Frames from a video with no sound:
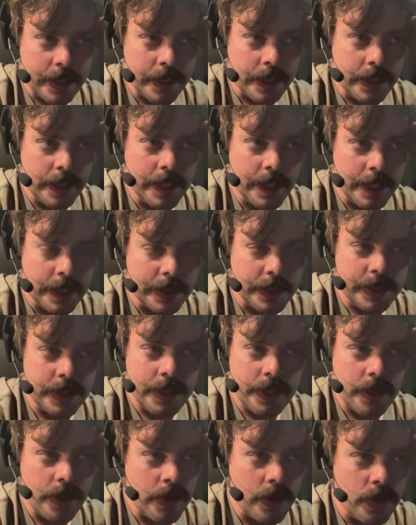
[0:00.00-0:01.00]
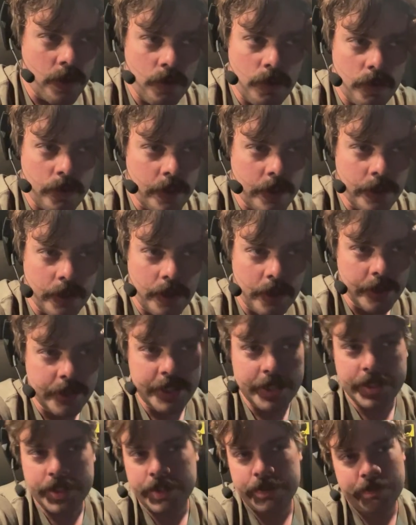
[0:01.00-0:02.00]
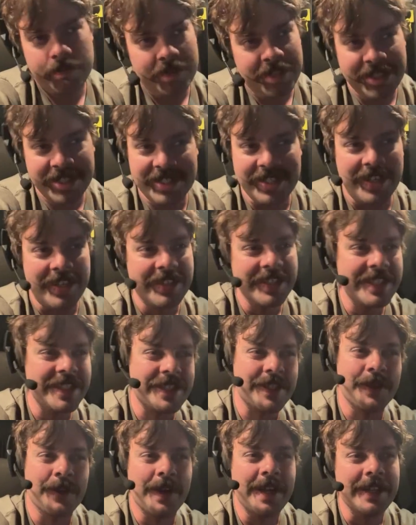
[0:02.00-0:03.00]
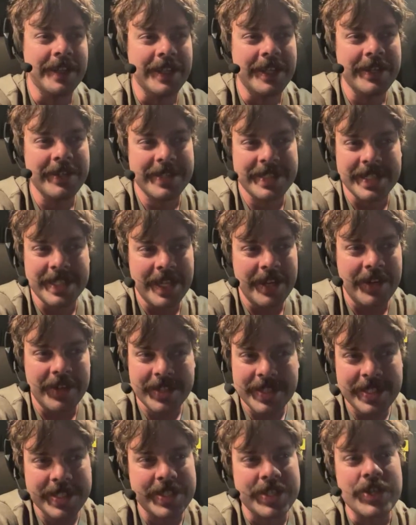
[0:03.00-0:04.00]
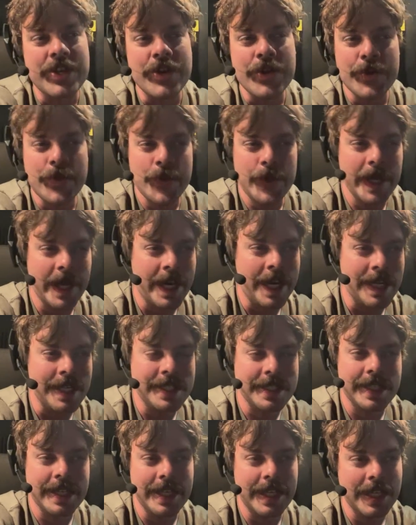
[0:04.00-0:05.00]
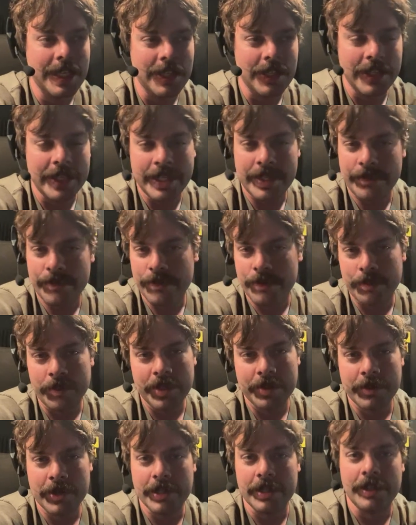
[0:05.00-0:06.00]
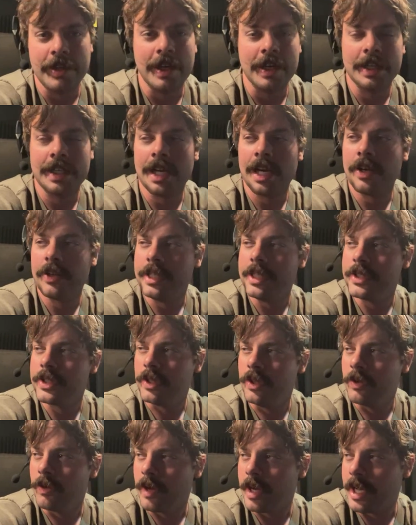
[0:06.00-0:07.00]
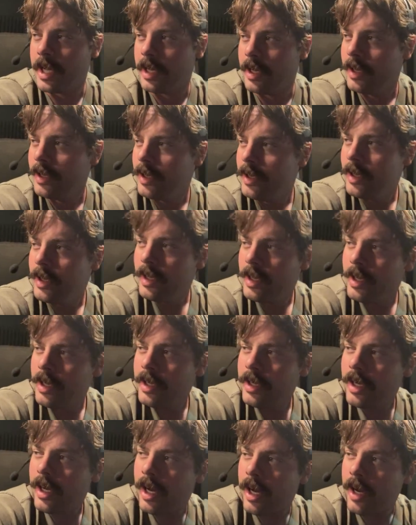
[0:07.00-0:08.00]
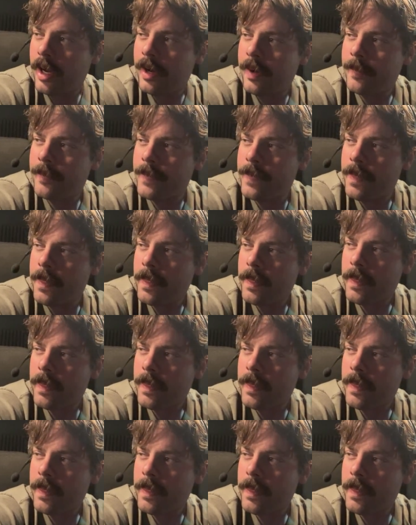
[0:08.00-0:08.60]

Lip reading: getting to know all these all these great leaders, and then all these new guys like Clint from Liberty Lockdown. He's great. Um,